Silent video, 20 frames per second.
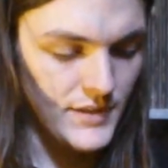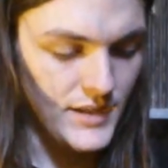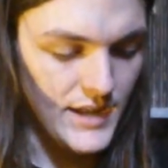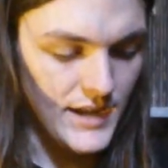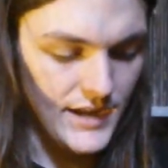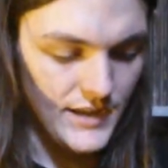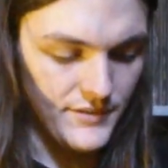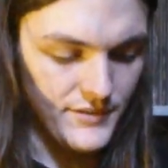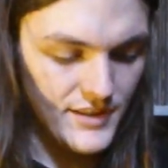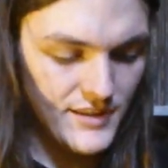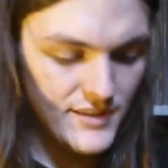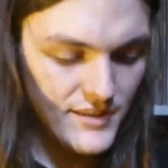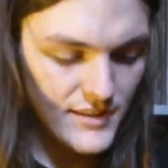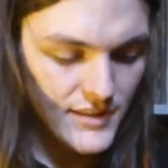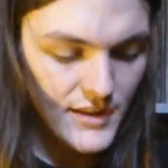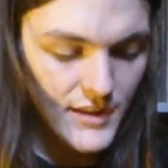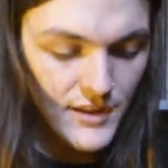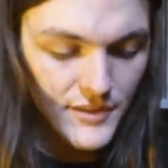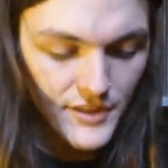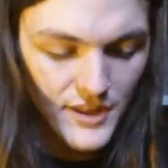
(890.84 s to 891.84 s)
yeah,
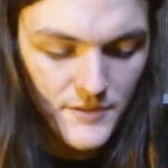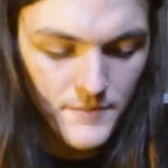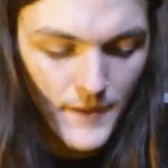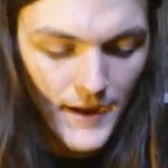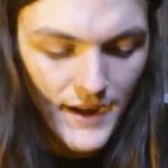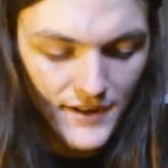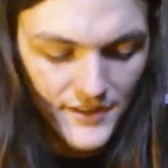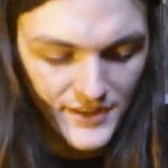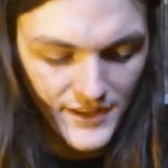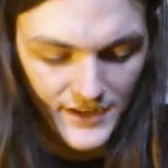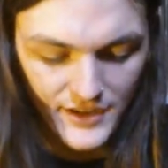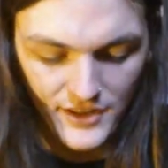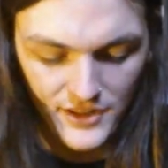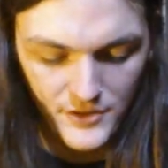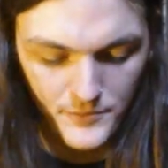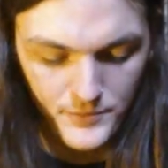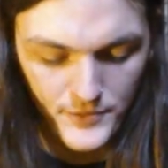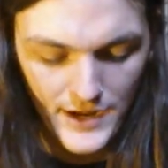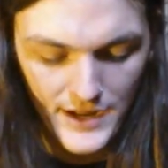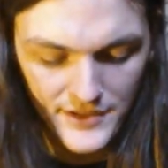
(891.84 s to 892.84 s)
this this box set is
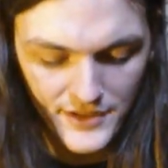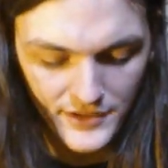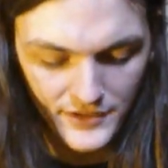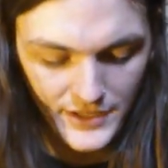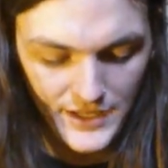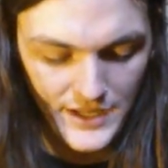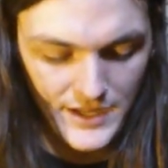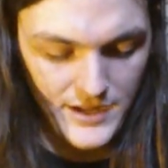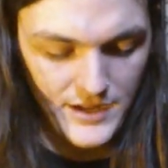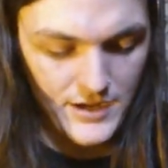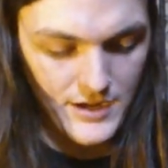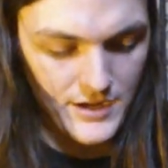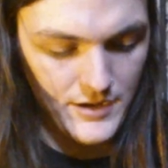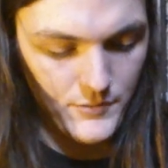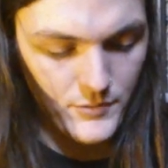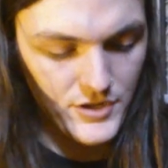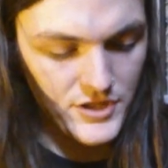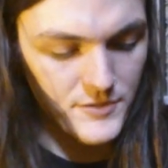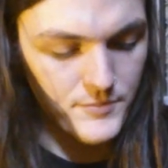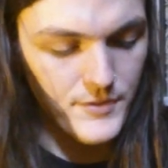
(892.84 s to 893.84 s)
surprisingly
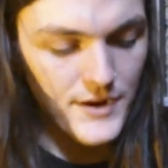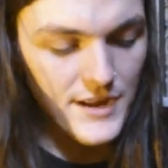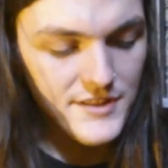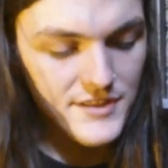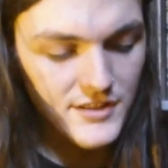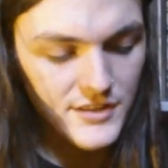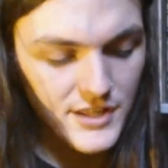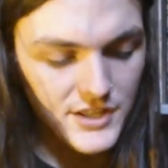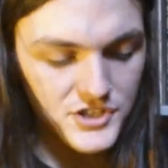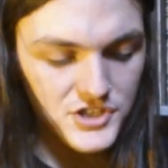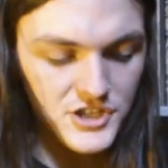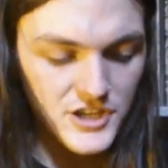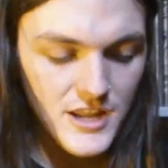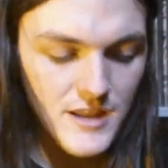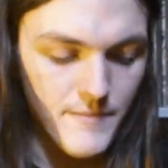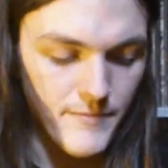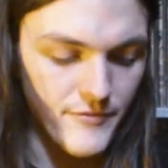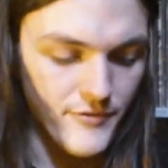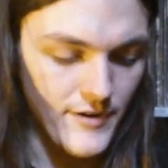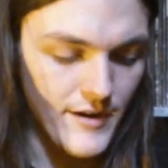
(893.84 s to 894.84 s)
uh, was surprisingly
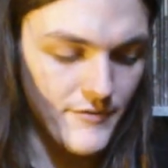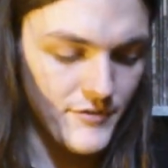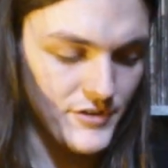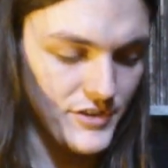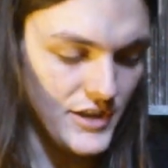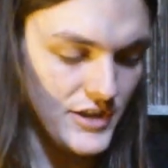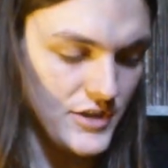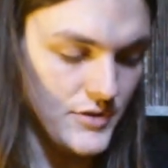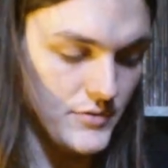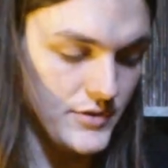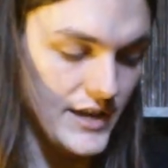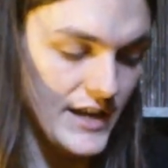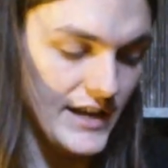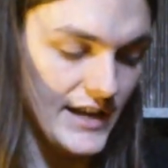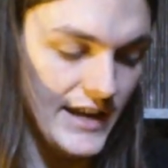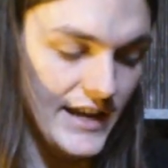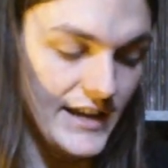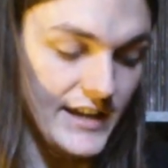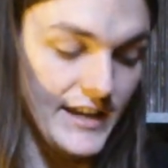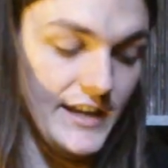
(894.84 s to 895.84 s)
cheap for everything you
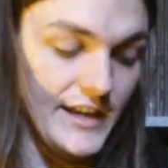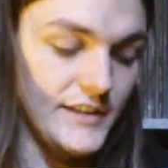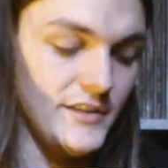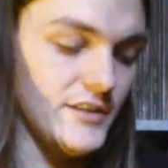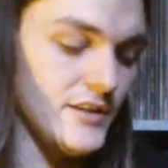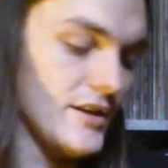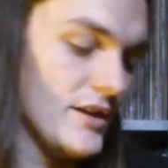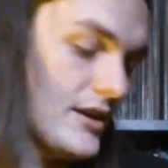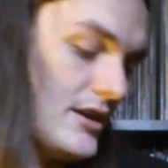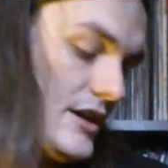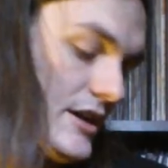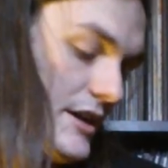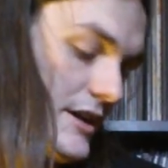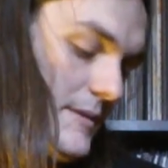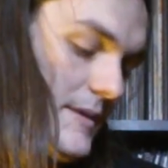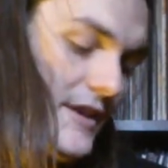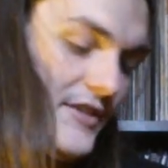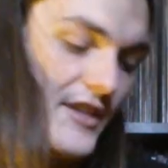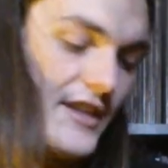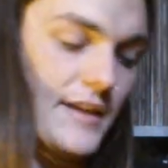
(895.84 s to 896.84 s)
get in it. Um,
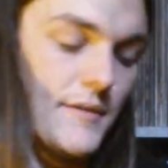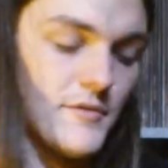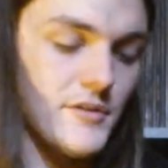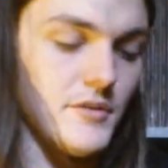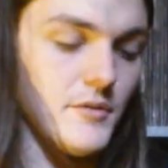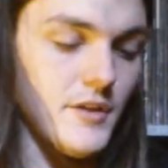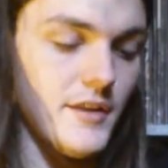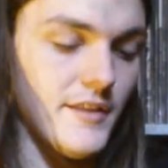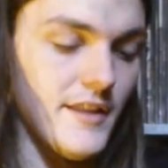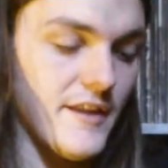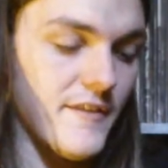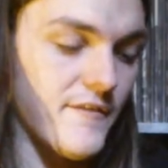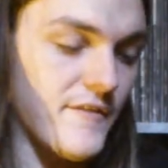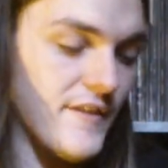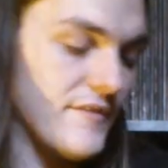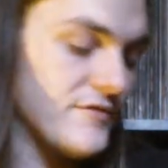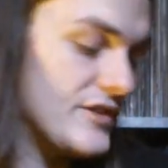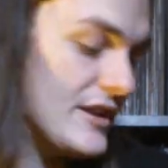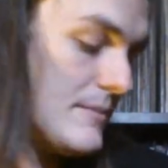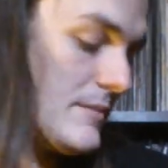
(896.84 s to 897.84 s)
I think it was only like
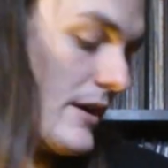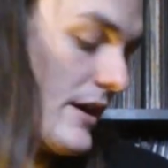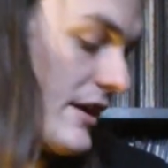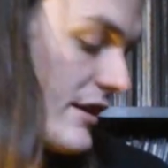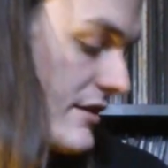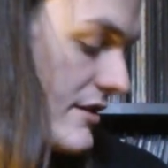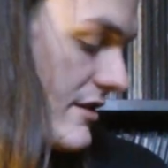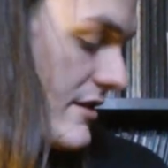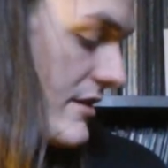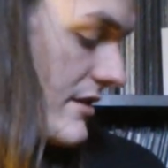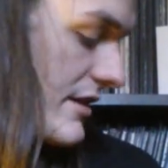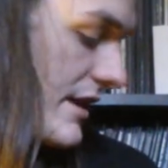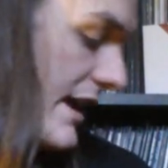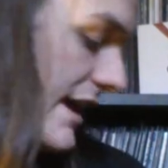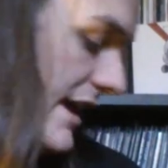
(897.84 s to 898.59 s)
50 bucks,